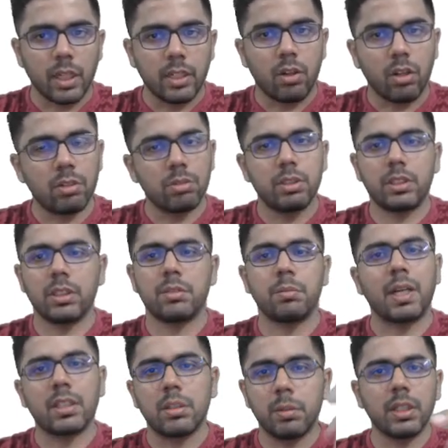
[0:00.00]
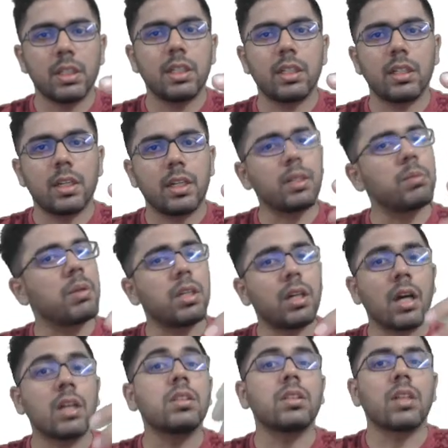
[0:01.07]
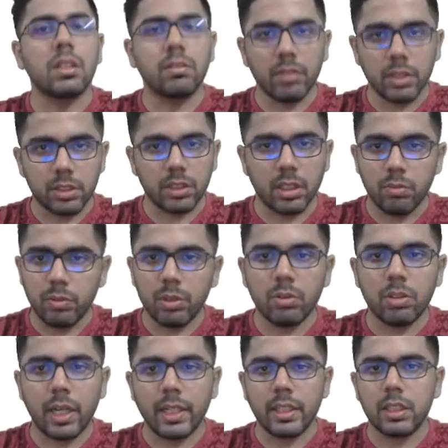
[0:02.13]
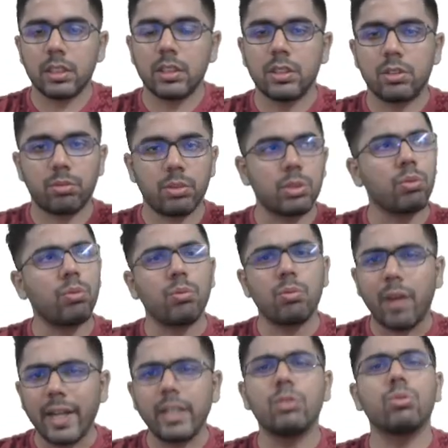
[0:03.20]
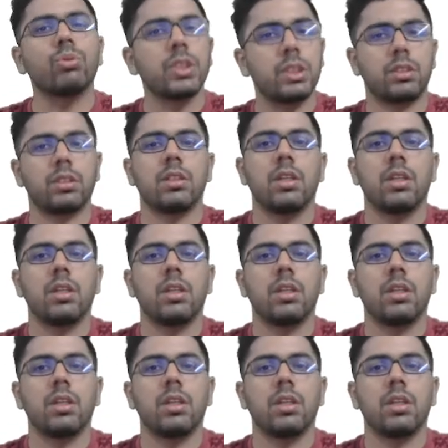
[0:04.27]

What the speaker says: Although this is mathematically correct but unconventional, we don't write it in this way. So why do this?